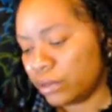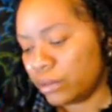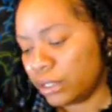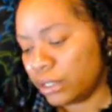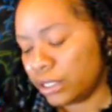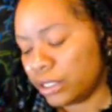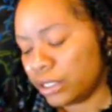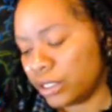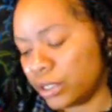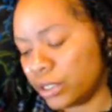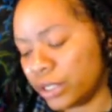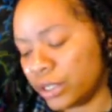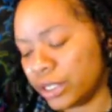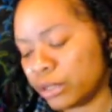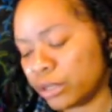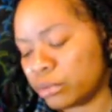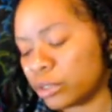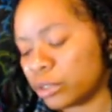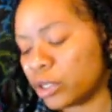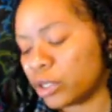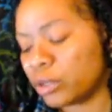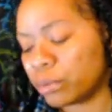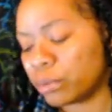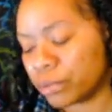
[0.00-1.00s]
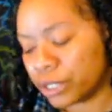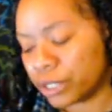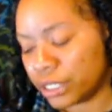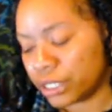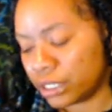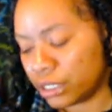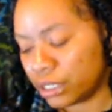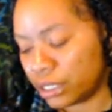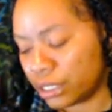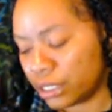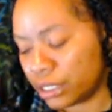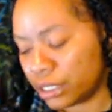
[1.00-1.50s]
you know,
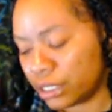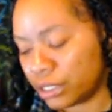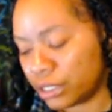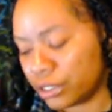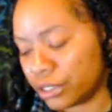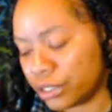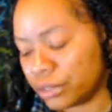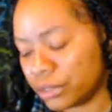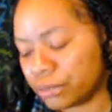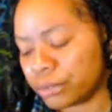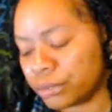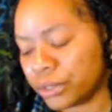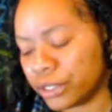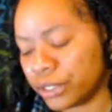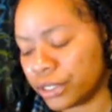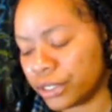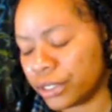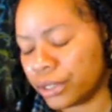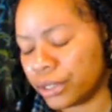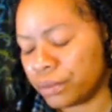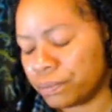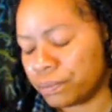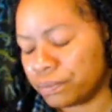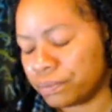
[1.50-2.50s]
inappropriately or, you know.